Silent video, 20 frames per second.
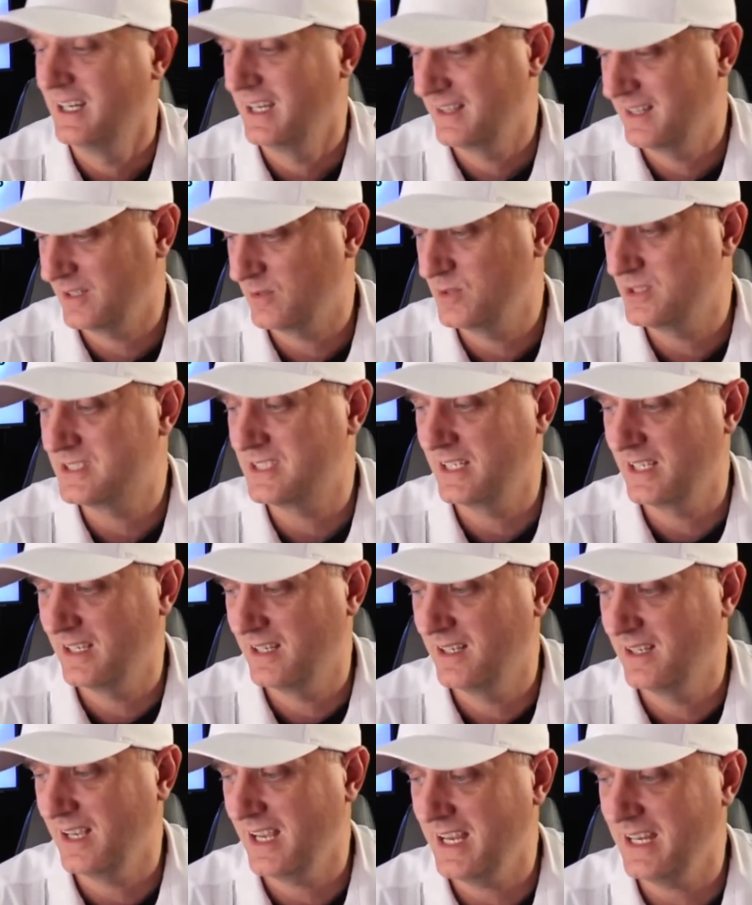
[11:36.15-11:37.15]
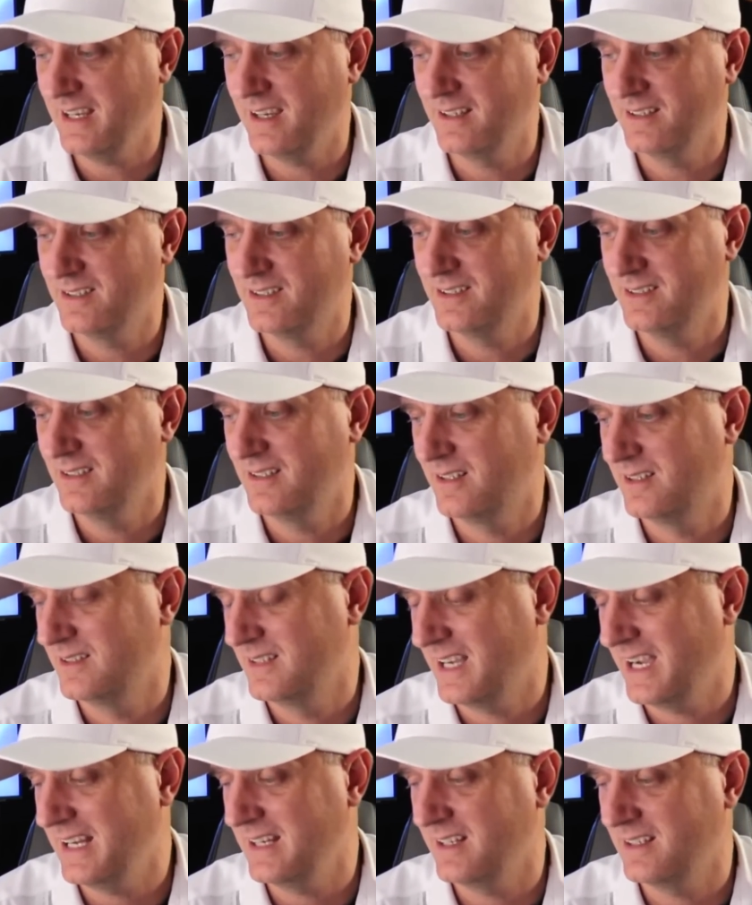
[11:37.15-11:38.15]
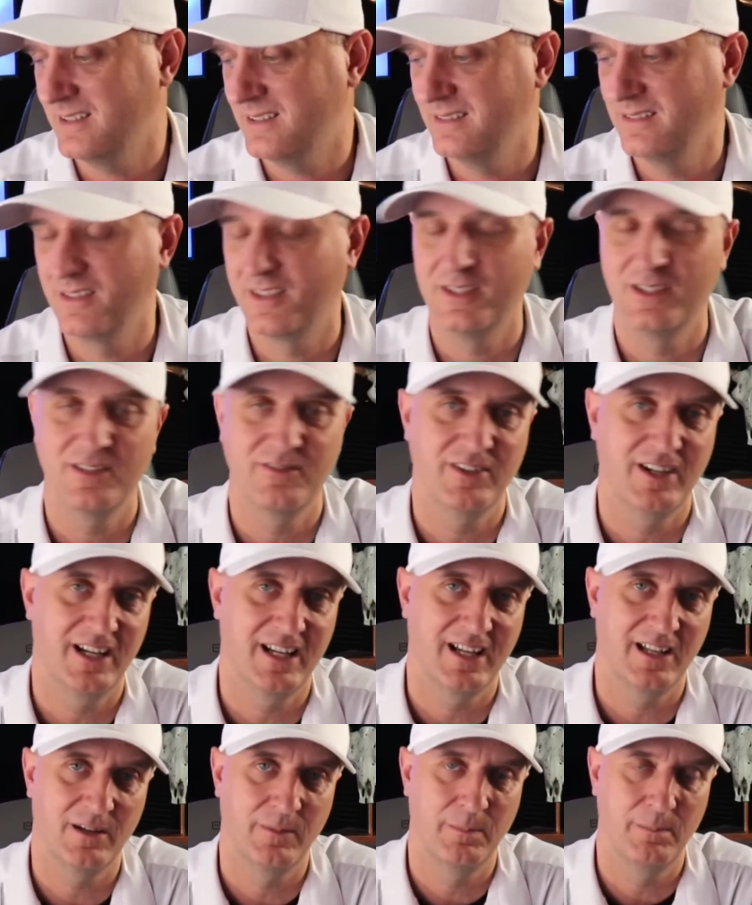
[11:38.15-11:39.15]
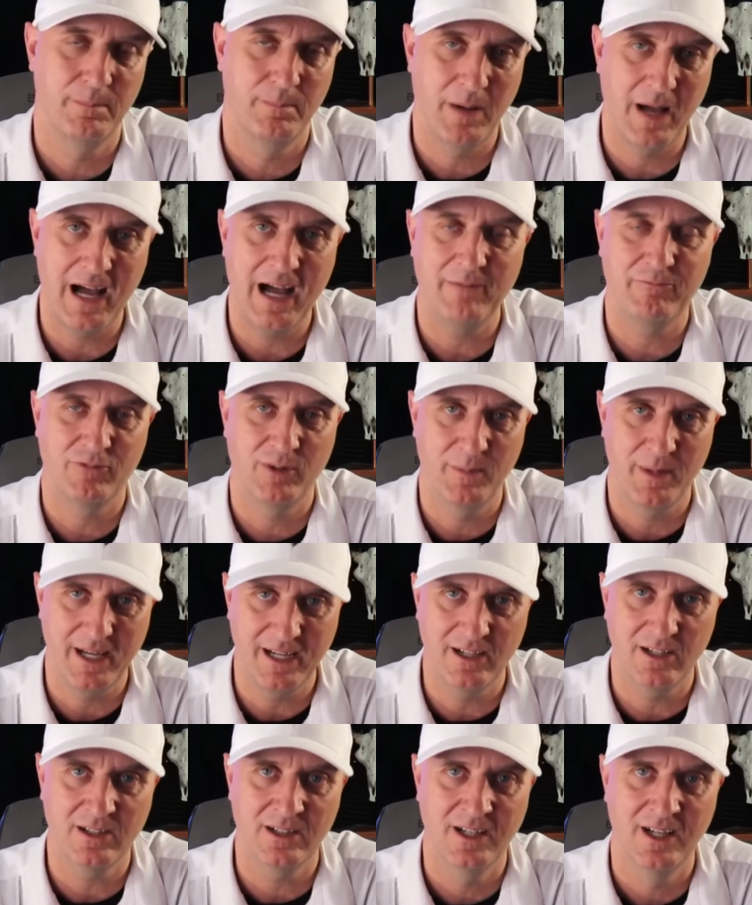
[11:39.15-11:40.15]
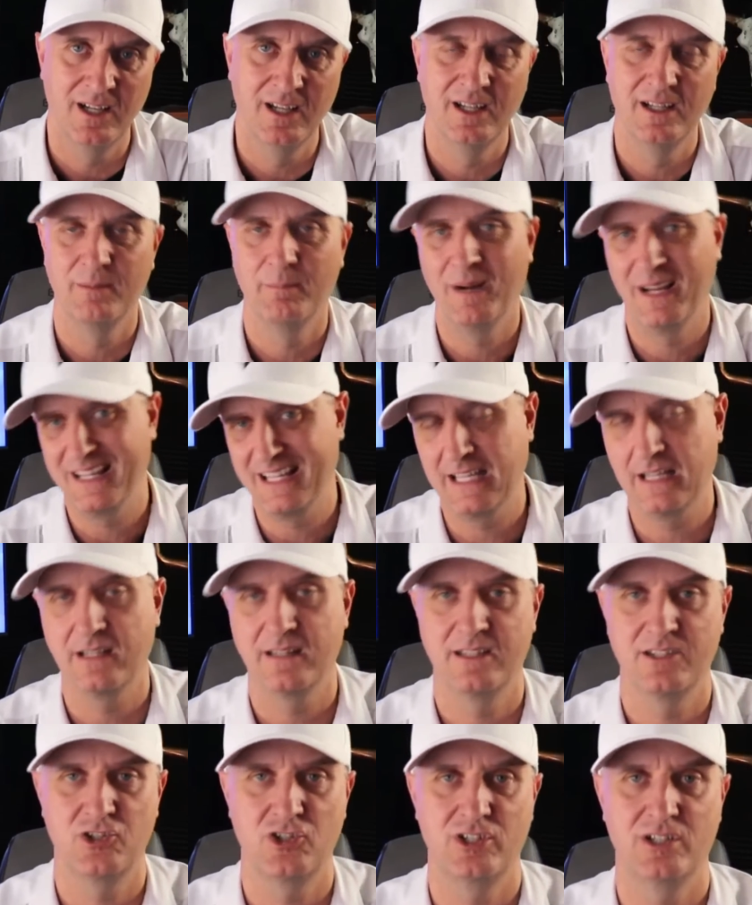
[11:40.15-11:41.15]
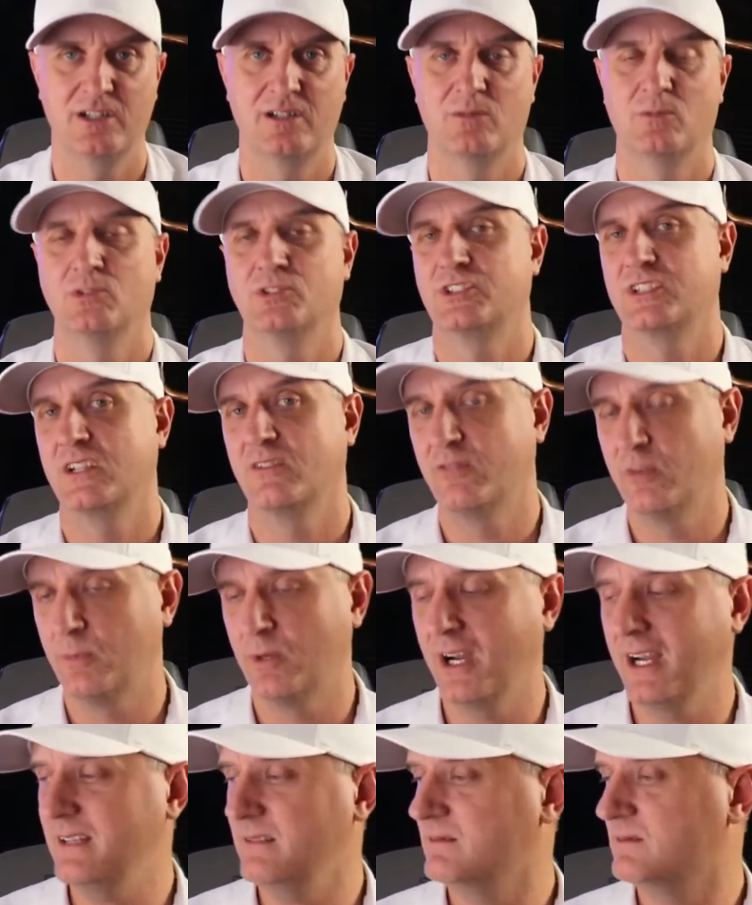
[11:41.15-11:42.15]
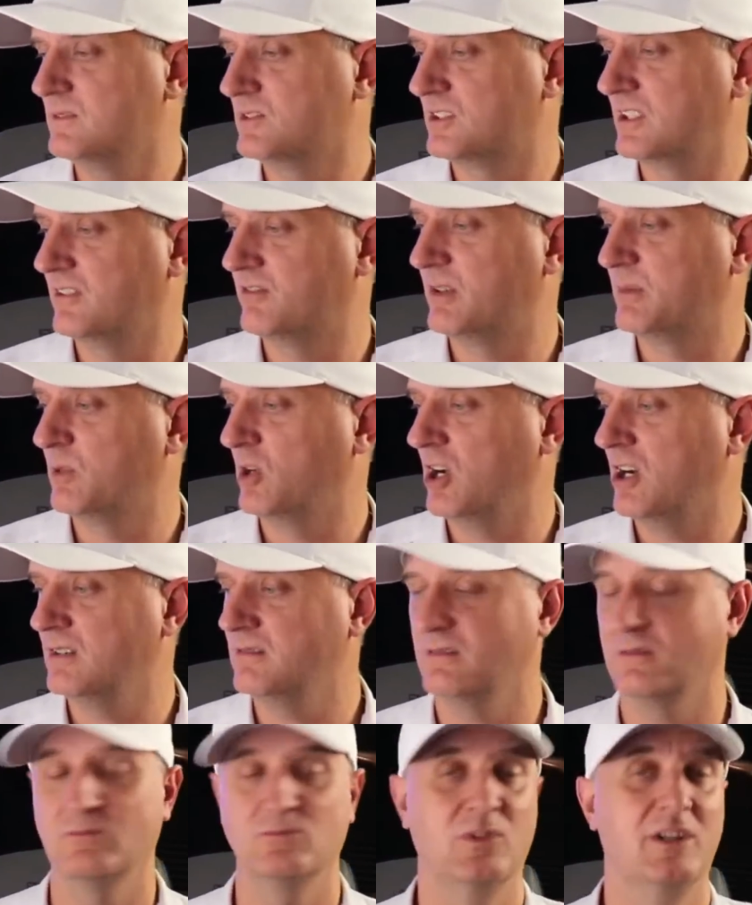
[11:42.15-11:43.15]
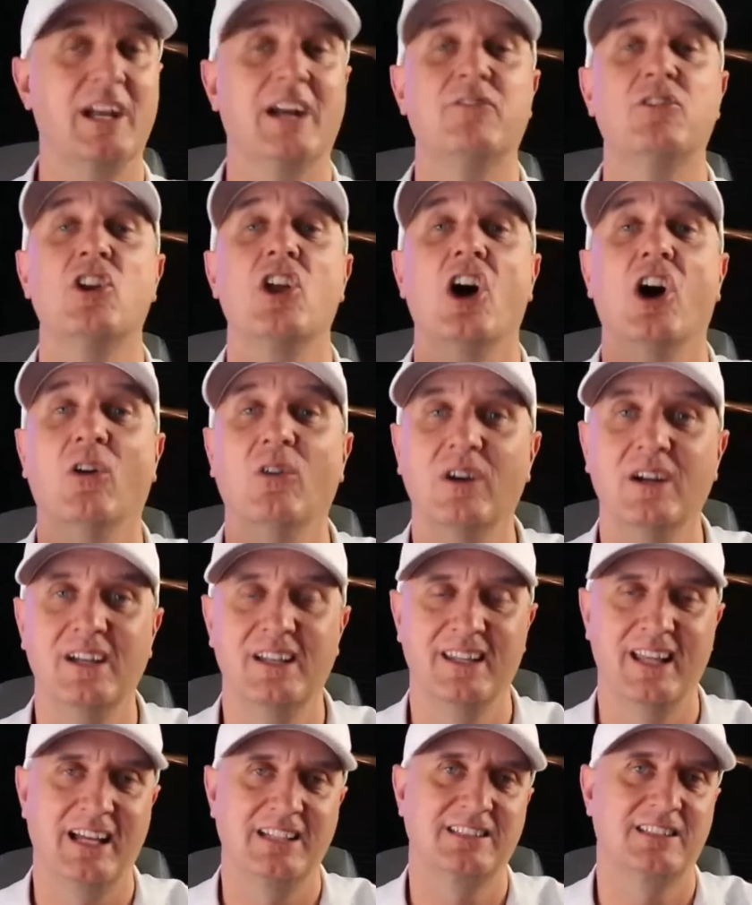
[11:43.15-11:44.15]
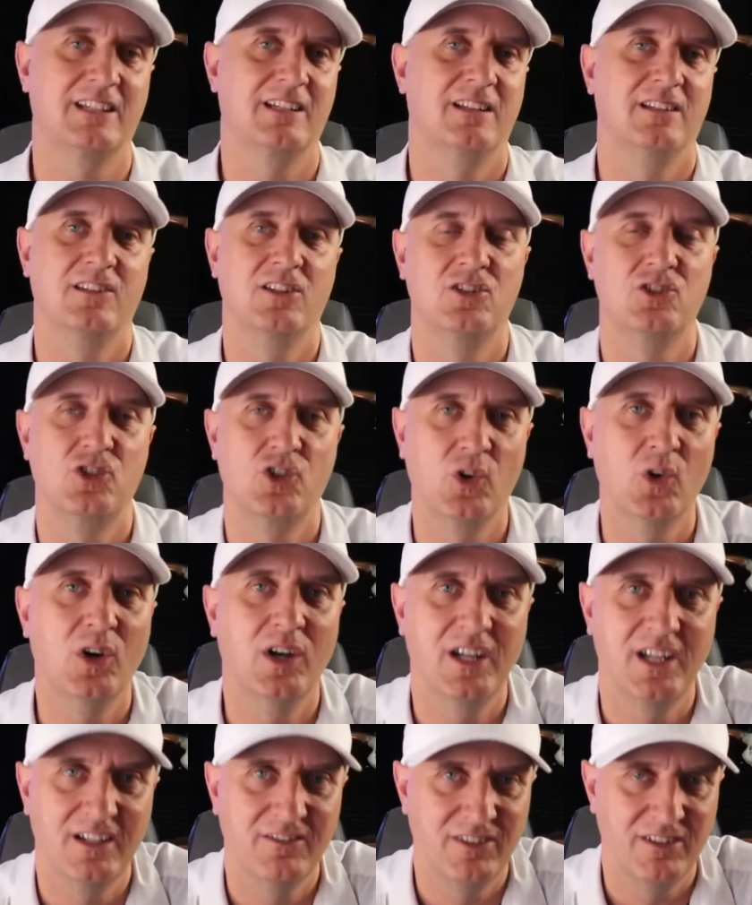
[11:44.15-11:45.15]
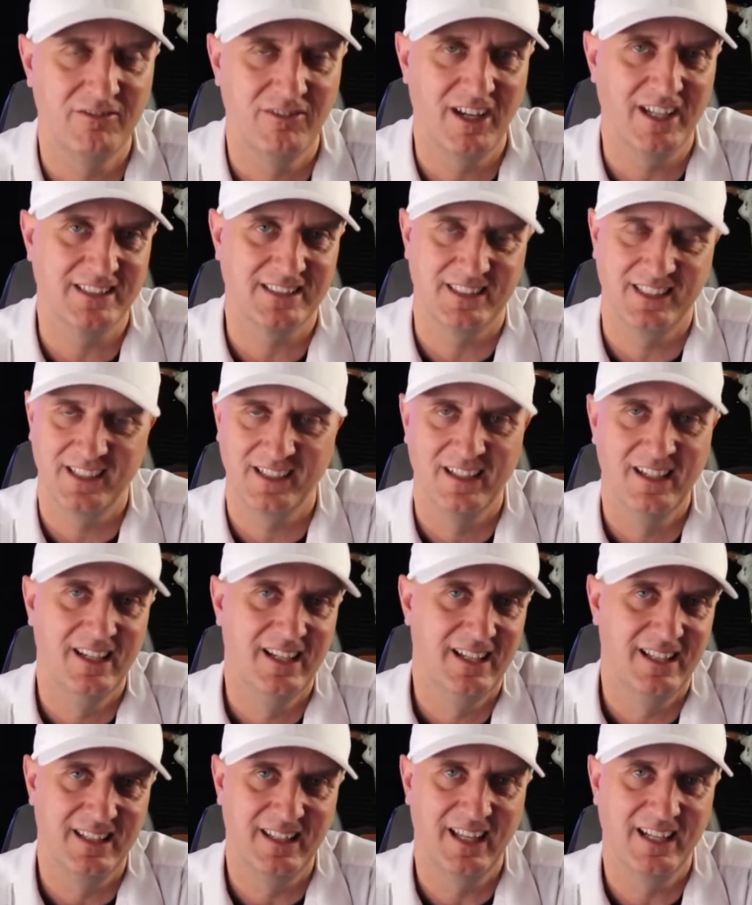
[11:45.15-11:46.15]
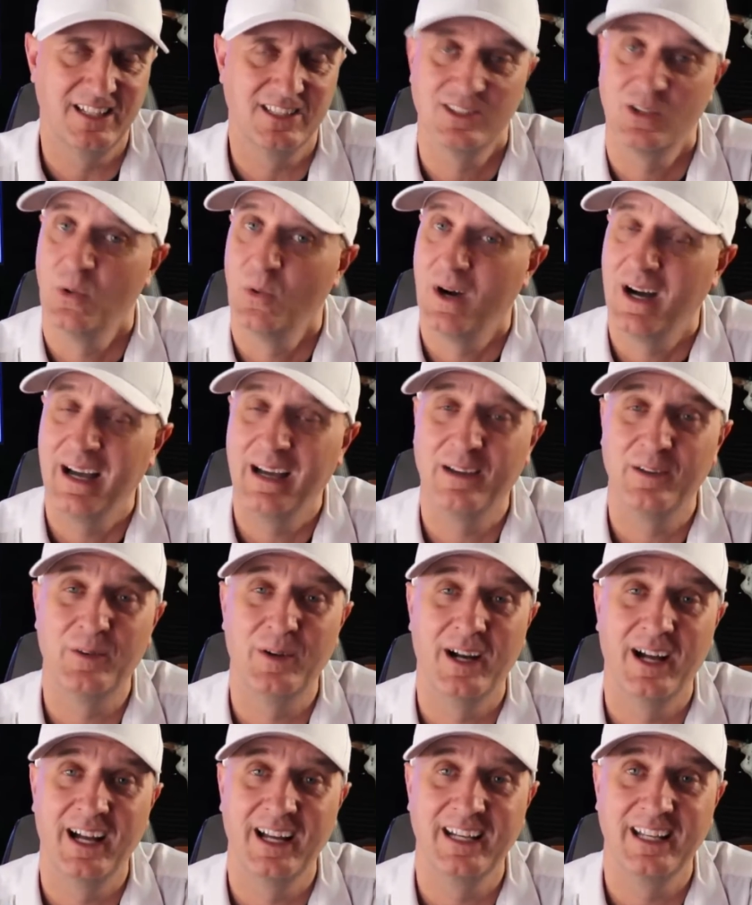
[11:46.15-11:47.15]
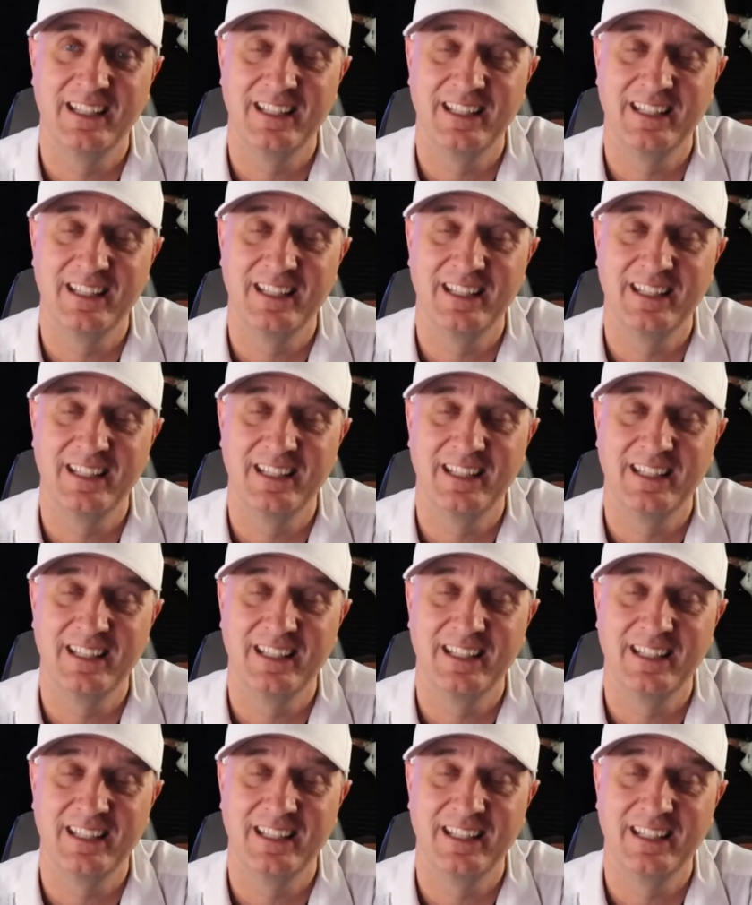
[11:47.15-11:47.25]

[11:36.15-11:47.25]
I think we see a $800 or $935 pop from here by the end of this year. We'll see if I'm right. See if I'm wrong. We never know. That's the joy of investing, that it's a wild ride.